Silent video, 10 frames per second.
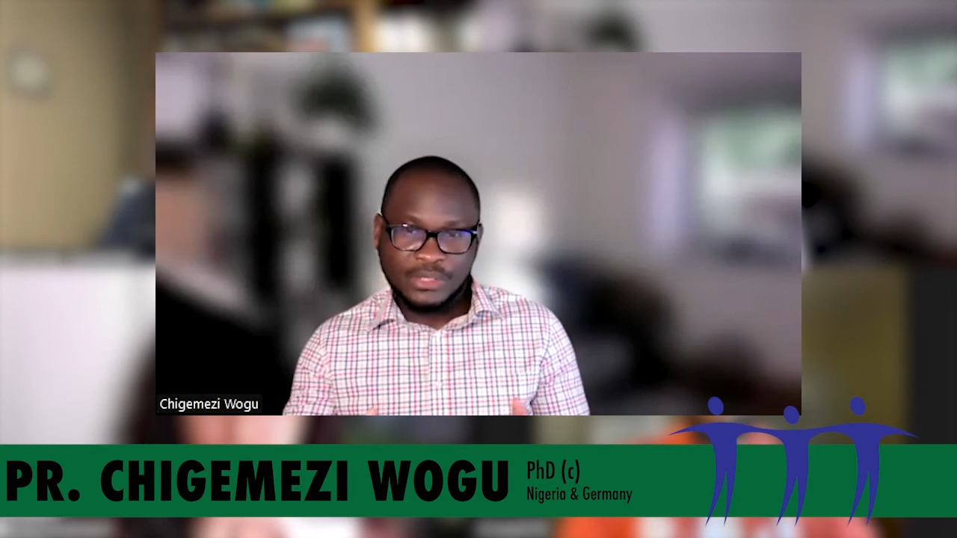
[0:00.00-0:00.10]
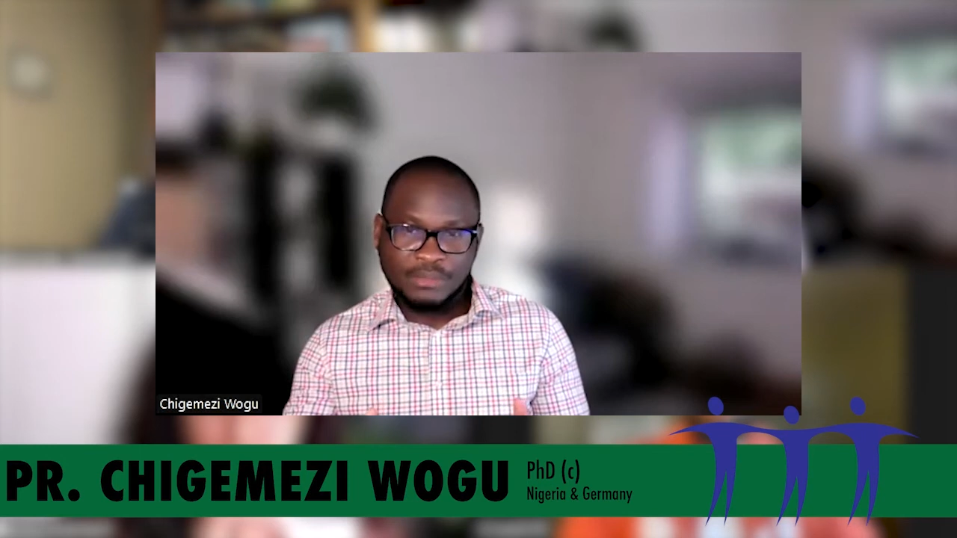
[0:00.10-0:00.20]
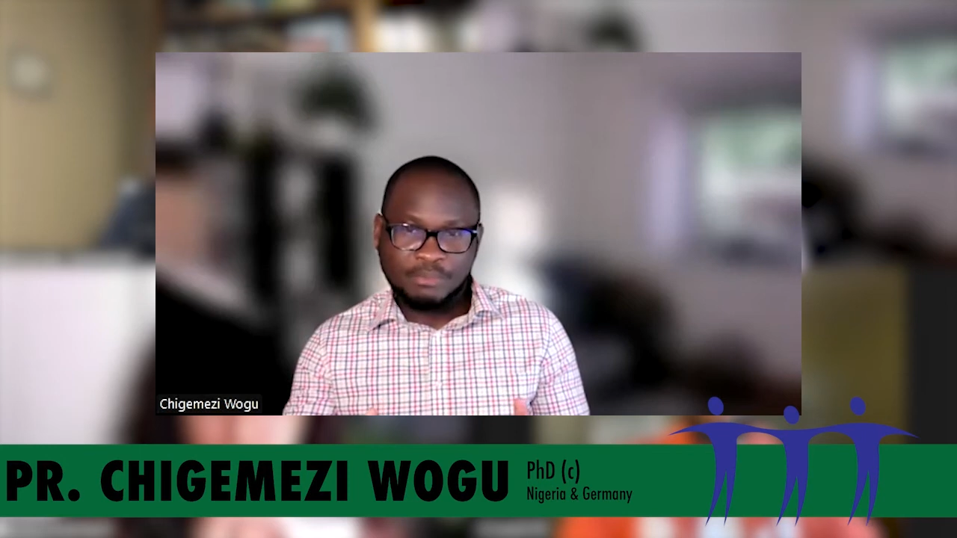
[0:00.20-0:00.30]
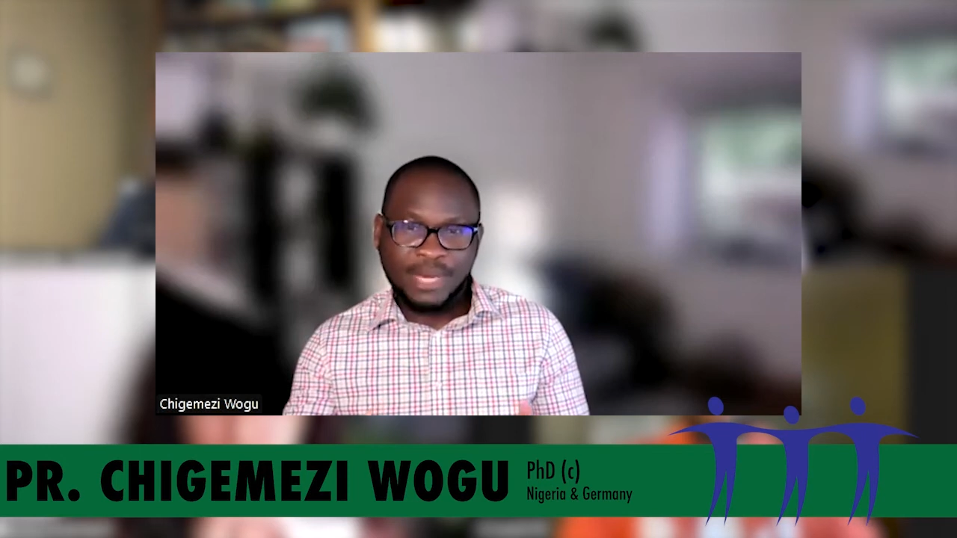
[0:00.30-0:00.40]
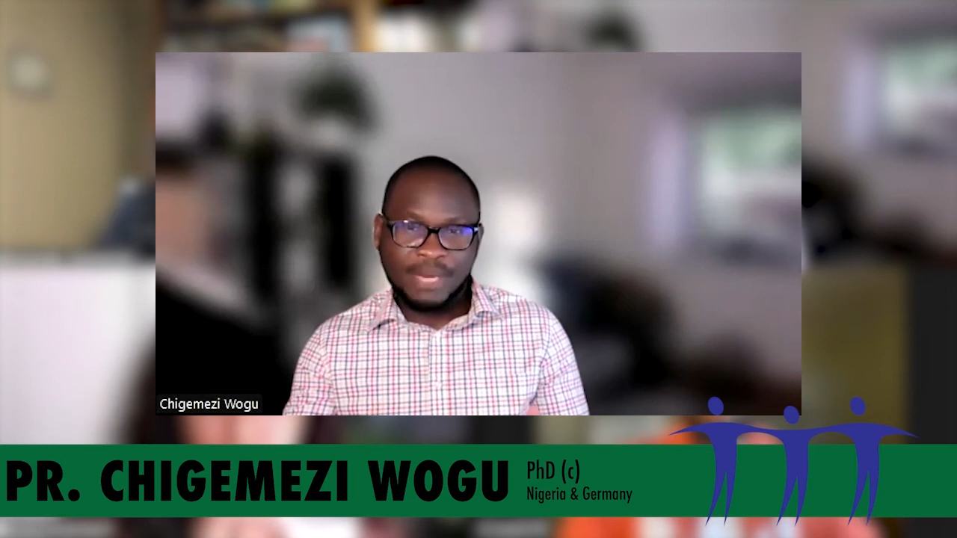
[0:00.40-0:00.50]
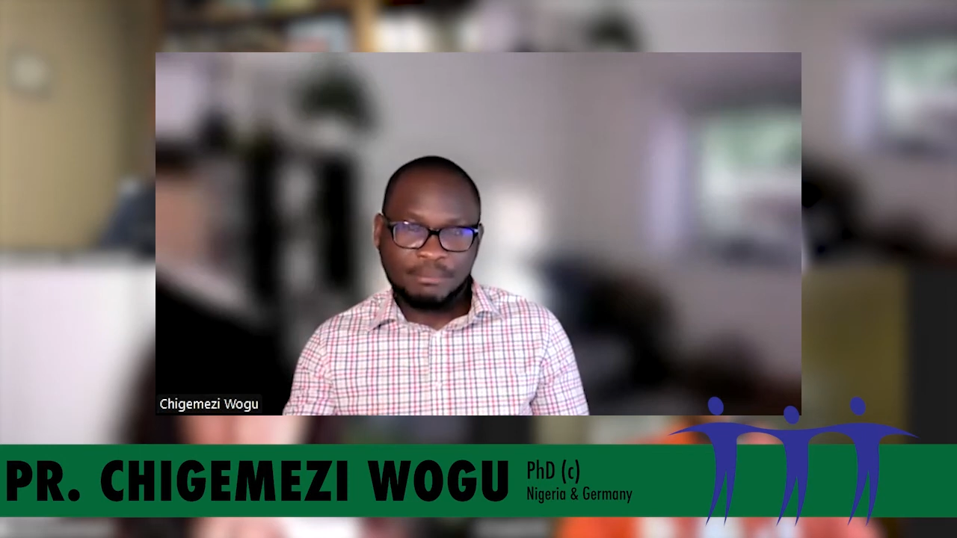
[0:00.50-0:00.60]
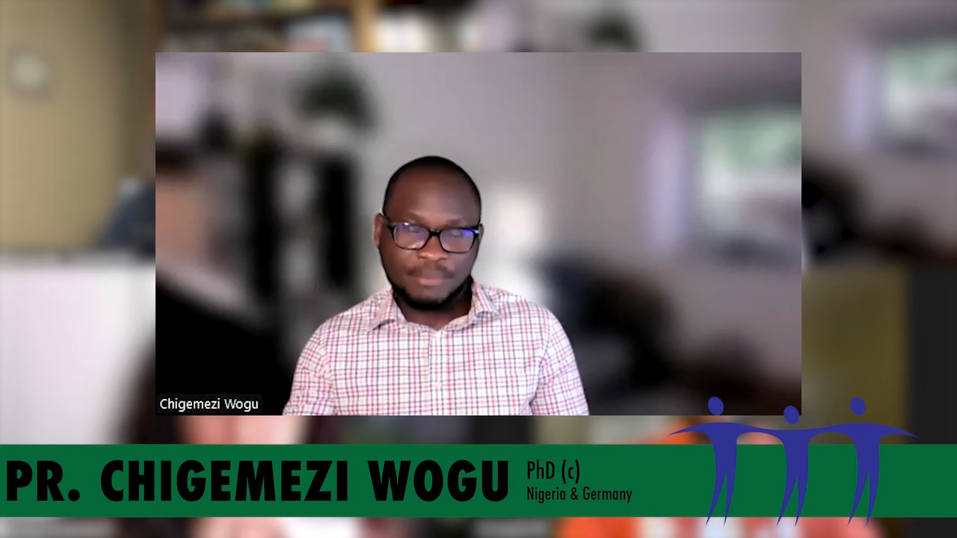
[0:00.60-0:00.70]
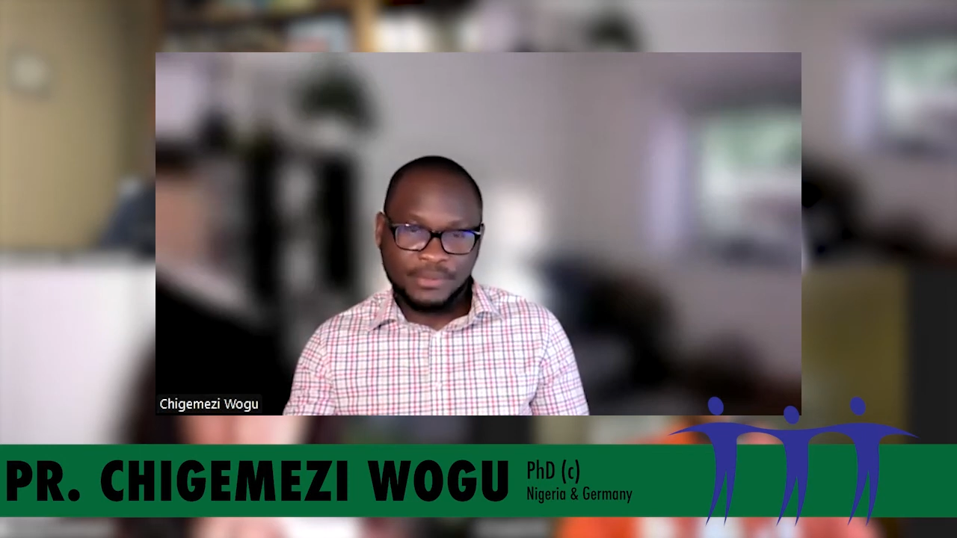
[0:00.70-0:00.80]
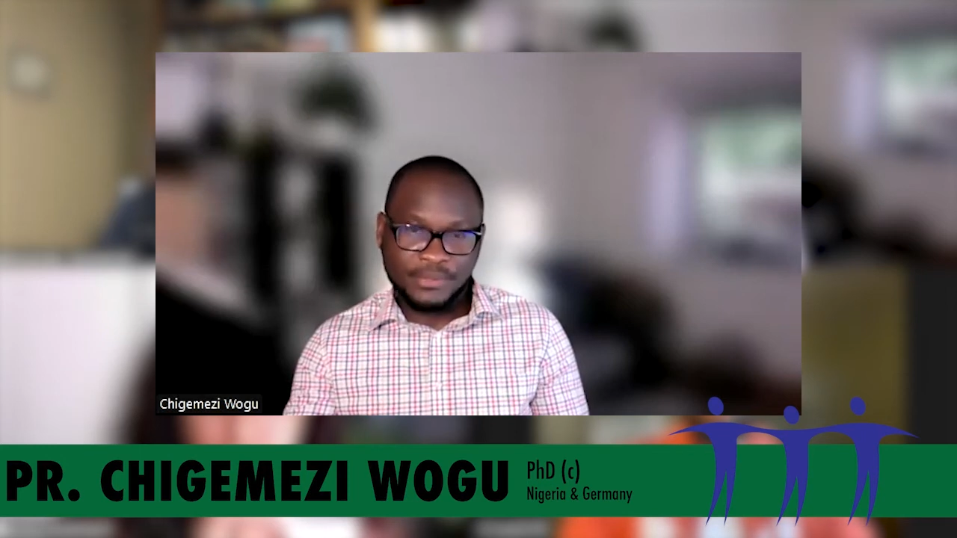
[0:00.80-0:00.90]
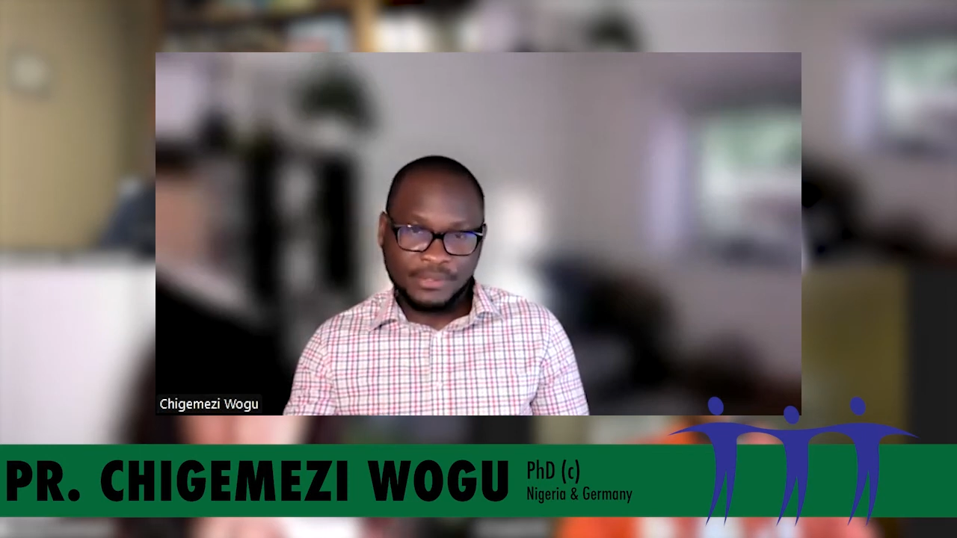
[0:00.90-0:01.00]

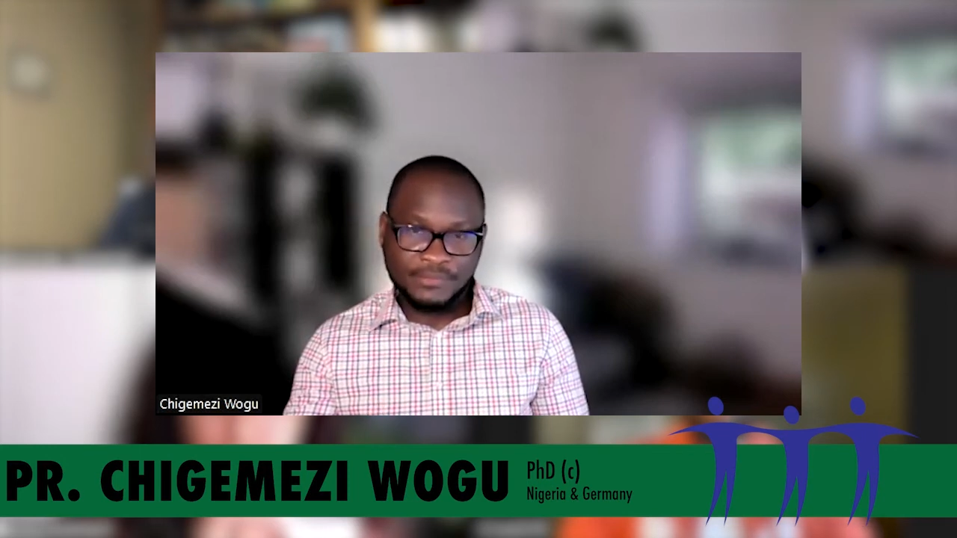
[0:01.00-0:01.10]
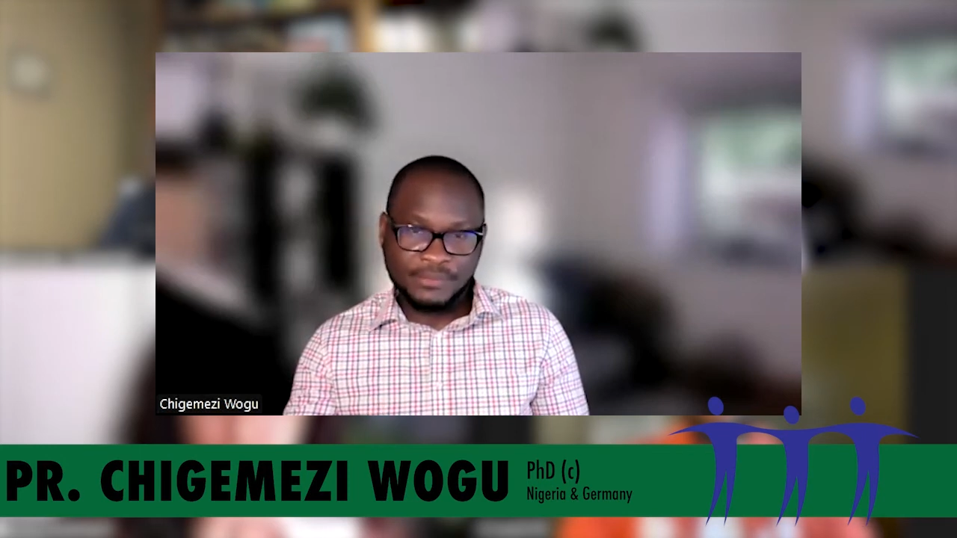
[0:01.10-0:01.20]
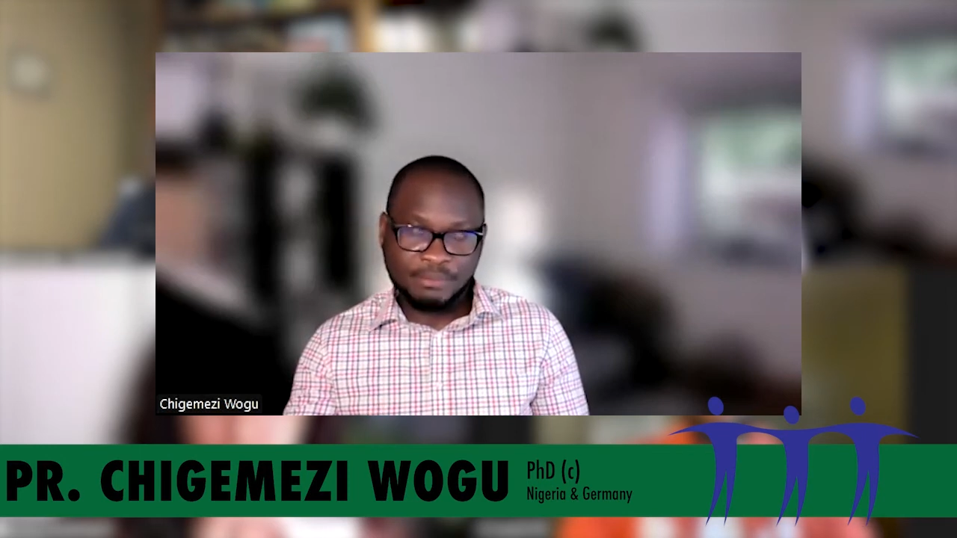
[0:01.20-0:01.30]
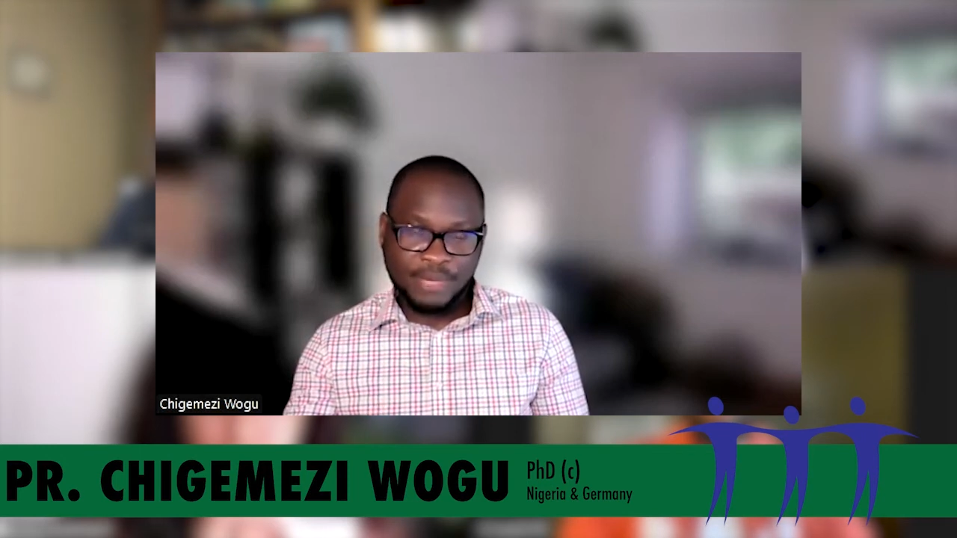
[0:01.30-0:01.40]
pampering of the